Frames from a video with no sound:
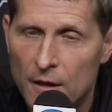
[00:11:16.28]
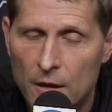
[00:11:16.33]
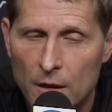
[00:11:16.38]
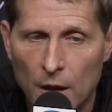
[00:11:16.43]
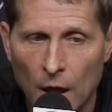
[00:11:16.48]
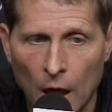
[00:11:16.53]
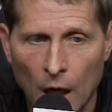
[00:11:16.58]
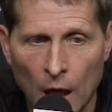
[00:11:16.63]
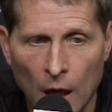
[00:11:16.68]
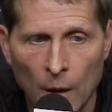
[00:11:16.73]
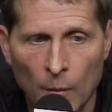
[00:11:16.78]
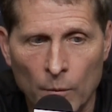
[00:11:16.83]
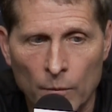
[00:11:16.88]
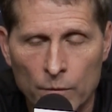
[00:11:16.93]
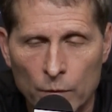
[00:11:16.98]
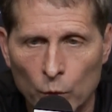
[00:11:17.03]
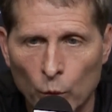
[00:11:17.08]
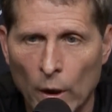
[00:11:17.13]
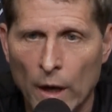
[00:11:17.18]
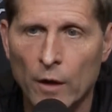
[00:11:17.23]
Um,
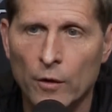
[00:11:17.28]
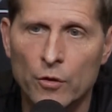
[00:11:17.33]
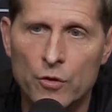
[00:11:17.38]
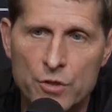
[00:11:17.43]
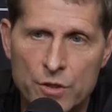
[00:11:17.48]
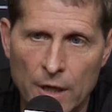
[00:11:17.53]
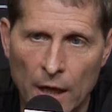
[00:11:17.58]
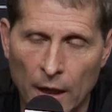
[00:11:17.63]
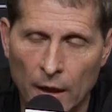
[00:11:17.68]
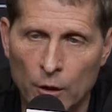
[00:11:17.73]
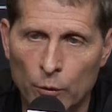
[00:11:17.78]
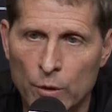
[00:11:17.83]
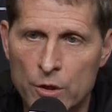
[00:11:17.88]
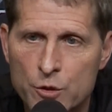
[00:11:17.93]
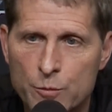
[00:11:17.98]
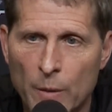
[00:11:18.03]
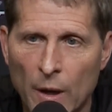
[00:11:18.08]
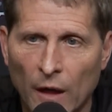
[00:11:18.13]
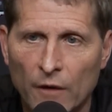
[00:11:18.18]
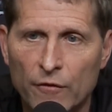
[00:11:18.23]
we understand the
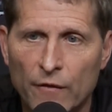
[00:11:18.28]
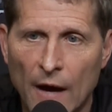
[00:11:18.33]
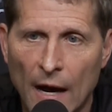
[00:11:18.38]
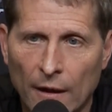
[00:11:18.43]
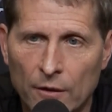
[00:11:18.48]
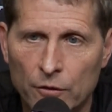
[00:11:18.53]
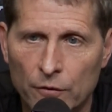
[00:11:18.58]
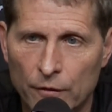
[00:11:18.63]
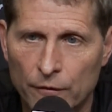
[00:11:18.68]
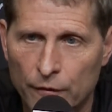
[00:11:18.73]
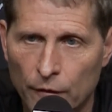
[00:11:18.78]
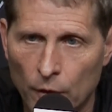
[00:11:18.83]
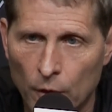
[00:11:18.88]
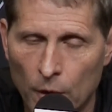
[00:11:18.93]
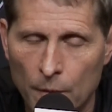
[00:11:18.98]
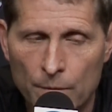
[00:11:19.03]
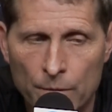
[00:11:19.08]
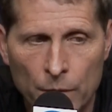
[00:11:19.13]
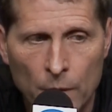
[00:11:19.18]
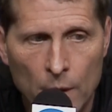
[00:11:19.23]
respect factor
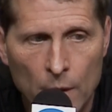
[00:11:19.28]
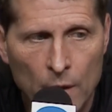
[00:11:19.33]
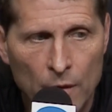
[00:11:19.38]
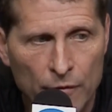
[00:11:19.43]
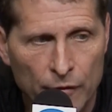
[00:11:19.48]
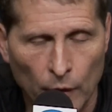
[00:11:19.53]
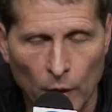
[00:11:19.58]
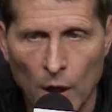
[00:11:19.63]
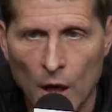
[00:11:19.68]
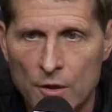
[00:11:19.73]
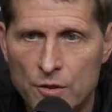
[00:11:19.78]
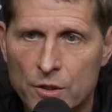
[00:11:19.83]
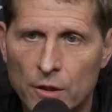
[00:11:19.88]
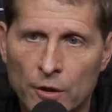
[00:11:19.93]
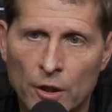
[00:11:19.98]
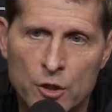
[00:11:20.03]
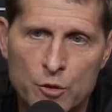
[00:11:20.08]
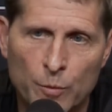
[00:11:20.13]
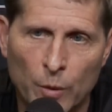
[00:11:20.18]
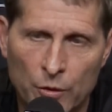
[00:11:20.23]
for, for us in
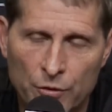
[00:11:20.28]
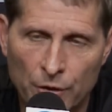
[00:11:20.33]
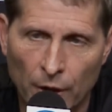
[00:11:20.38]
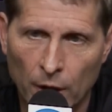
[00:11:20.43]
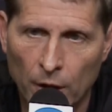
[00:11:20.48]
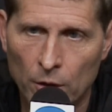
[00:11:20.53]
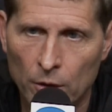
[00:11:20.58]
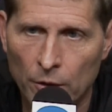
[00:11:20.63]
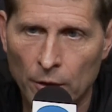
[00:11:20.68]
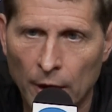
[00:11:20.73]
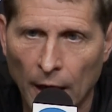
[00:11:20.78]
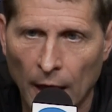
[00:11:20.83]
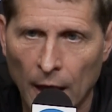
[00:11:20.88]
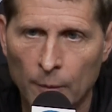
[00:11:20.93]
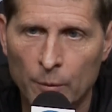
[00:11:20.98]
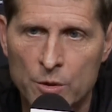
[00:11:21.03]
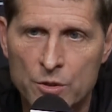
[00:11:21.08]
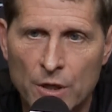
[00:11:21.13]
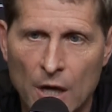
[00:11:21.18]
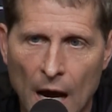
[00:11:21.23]
this particular
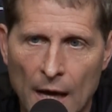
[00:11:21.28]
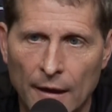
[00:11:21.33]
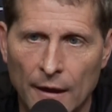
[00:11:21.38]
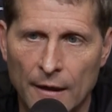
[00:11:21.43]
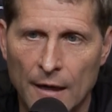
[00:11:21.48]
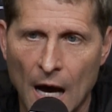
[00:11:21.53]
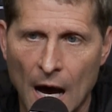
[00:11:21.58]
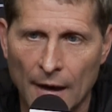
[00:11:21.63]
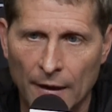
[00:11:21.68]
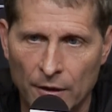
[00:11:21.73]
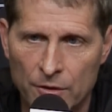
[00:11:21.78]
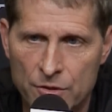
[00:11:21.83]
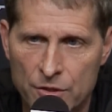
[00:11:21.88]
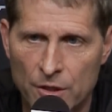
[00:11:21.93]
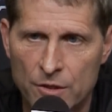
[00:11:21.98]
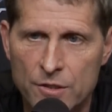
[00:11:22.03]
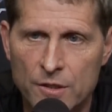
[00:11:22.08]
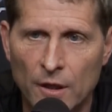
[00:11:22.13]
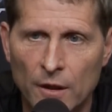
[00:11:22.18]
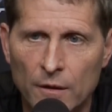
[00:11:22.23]
game is kind of non
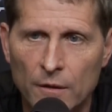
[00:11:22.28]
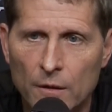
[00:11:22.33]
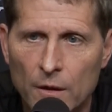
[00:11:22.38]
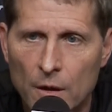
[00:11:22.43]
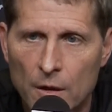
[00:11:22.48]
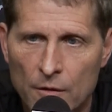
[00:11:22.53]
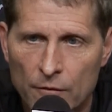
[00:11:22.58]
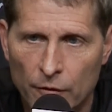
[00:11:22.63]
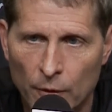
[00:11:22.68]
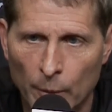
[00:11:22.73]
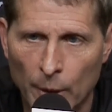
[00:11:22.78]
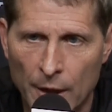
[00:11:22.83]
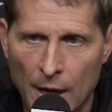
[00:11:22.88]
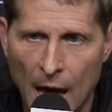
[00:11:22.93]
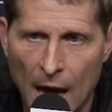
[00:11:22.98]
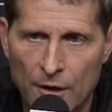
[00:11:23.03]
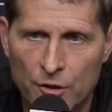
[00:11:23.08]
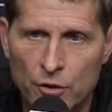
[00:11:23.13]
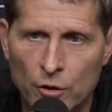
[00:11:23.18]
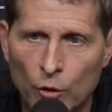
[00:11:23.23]
existent from a
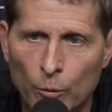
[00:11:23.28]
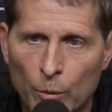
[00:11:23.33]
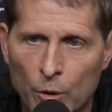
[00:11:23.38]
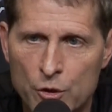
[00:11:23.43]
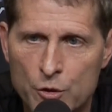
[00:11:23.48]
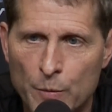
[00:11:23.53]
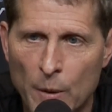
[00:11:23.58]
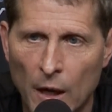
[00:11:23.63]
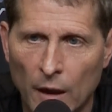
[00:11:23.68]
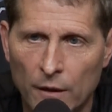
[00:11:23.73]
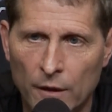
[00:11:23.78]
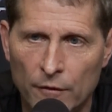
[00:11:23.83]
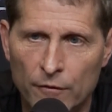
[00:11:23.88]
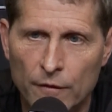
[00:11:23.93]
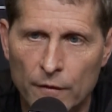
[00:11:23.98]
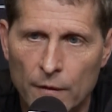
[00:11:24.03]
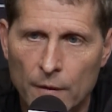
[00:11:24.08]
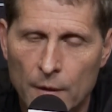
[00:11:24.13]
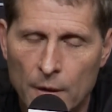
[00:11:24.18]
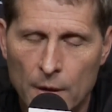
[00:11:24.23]
national perspective.
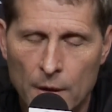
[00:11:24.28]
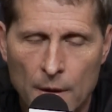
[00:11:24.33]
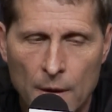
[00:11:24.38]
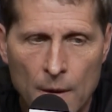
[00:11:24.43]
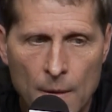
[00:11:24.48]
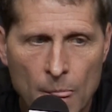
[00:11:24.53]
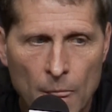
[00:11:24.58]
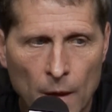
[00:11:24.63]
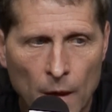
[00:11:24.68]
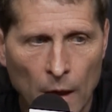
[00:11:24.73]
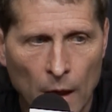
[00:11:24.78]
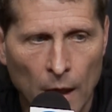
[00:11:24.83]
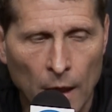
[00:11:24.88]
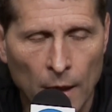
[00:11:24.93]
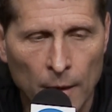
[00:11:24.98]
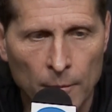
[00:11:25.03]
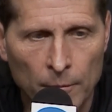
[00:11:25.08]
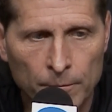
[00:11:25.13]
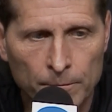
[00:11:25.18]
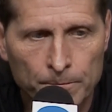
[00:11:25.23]

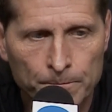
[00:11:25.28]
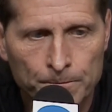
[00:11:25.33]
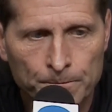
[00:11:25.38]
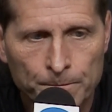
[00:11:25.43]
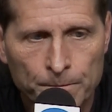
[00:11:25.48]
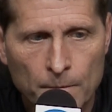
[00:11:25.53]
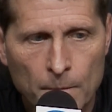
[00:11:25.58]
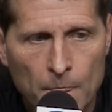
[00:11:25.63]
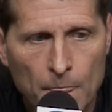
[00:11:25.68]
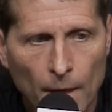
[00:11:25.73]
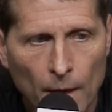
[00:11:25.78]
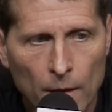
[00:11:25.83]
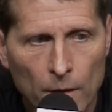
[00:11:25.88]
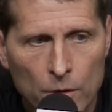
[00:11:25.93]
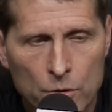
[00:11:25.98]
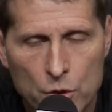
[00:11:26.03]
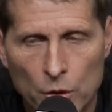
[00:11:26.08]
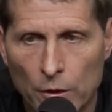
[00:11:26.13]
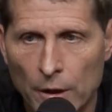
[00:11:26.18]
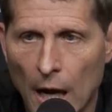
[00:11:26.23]
Um,
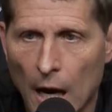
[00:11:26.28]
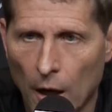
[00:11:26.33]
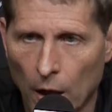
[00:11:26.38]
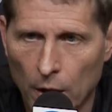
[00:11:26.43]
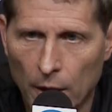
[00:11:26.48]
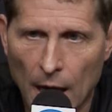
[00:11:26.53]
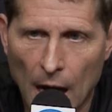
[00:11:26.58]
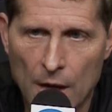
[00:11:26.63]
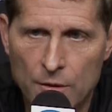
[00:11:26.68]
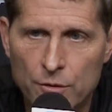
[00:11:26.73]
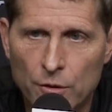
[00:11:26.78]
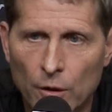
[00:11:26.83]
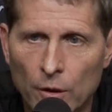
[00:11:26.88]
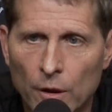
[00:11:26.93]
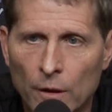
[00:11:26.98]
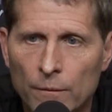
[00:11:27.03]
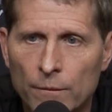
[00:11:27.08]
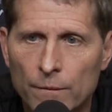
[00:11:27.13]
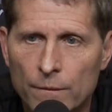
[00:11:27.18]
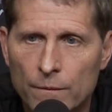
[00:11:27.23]
so, yeah, our guys are going
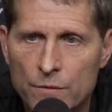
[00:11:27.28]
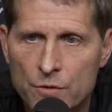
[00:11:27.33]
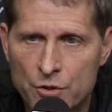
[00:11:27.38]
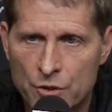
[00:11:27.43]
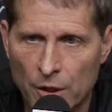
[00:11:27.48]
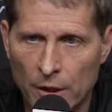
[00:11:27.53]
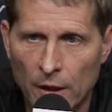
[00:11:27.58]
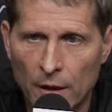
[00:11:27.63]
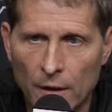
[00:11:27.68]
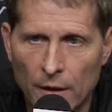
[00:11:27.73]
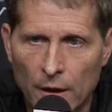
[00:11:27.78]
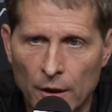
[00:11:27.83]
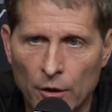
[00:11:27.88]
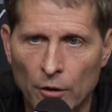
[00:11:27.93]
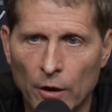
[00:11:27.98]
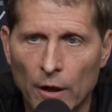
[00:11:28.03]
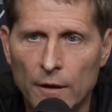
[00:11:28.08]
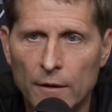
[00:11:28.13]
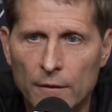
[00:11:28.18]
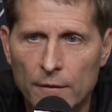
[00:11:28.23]
to see it,
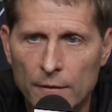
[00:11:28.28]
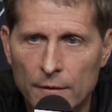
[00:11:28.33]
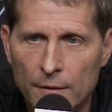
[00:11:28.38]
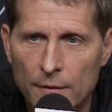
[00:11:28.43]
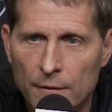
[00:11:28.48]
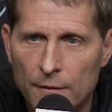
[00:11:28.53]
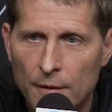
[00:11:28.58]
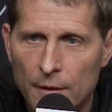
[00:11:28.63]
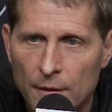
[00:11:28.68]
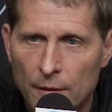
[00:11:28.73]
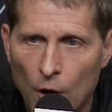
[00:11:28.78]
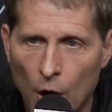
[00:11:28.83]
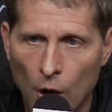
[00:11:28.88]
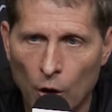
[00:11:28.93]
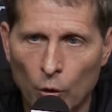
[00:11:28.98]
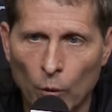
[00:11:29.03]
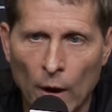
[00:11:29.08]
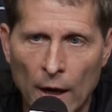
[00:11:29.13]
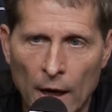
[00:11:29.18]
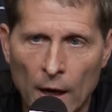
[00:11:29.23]
hear it, all
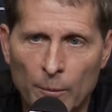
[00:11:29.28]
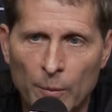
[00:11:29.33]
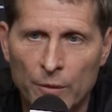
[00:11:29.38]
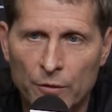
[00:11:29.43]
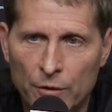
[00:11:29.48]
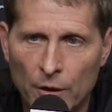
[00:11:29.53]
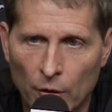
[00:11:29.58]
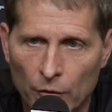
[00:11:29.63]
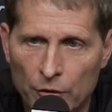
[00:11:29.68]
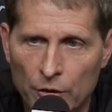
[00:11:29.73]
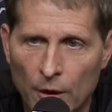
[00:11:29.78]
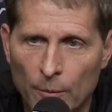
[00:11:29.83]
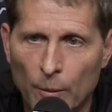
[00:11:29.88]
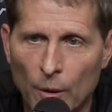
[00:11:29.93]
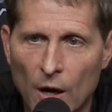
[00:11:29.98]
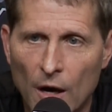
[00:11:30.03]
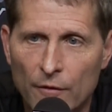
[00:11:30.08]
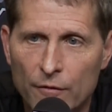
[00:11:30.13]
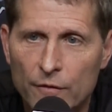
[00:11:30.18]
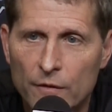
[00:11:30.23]
the way up until tip
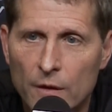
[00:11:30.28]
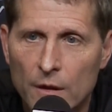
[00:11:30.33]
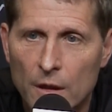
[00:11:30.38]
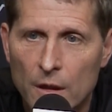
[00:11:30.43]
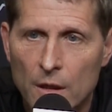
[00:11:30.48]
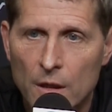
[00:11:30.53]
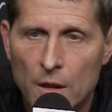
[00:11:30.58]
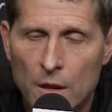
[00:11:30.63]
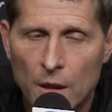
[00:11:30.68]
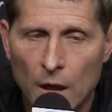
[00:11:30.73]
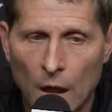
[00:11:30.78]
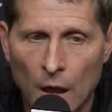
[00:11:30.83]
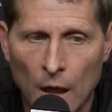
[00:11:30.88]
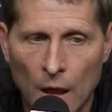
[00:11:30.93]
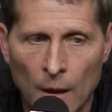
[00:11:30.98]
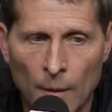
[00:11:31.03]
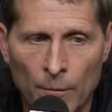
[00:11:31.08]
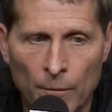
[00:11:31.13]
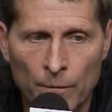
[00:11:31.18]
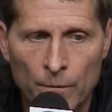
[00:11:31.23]
off.
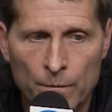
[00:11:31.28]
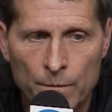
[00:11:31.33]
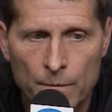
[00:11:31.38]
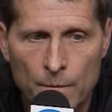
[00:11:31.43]
Um,